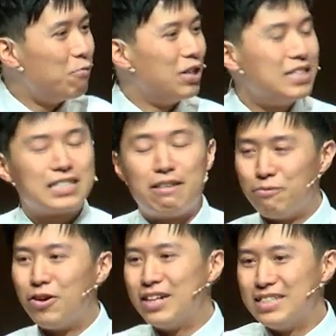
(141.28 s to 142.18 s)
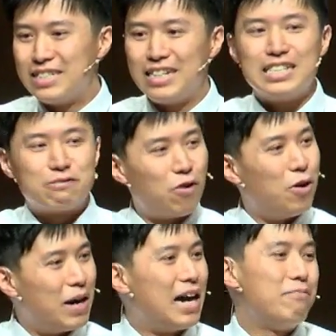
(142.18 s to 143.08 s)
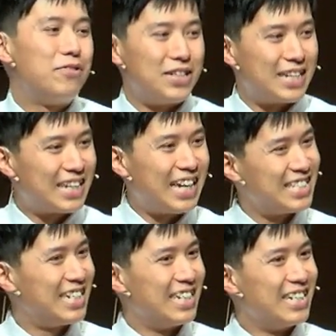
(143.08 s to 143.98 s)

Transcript: want some volunteers for my product testing.